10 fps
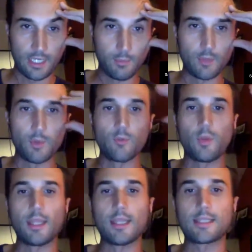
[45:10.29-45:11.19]
But
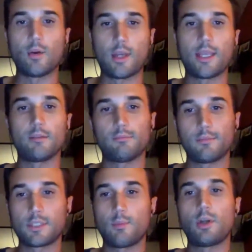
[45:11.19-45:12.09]
and then say, okay,
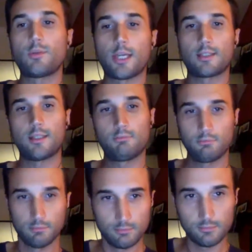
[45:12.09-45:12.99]
someone objected,
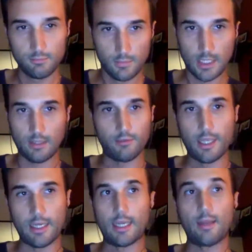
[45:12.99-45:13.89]

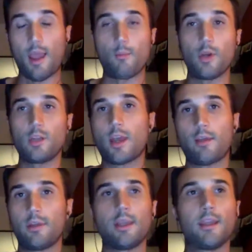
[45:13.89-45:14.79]
and I'm ready to have
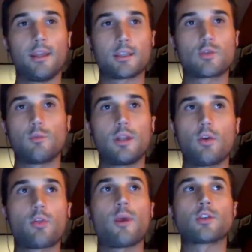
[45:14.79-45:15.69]
an extremely
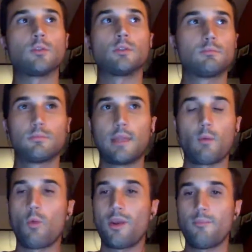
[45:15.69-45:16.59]
low threshold.
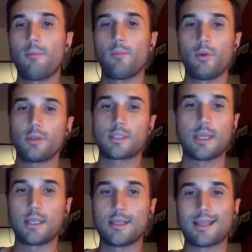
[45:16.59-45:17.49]
Like one member
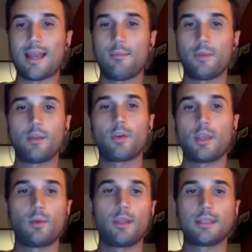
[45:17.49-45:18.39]
says, I'm not
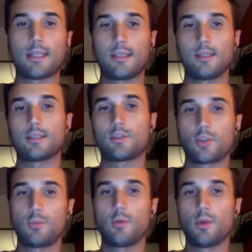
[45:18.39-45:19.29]
okay with this. I think this
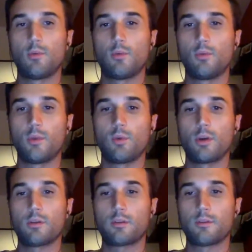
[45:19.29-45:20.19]
should be
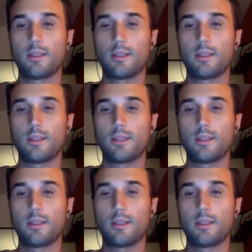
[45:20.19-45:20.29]
reworked.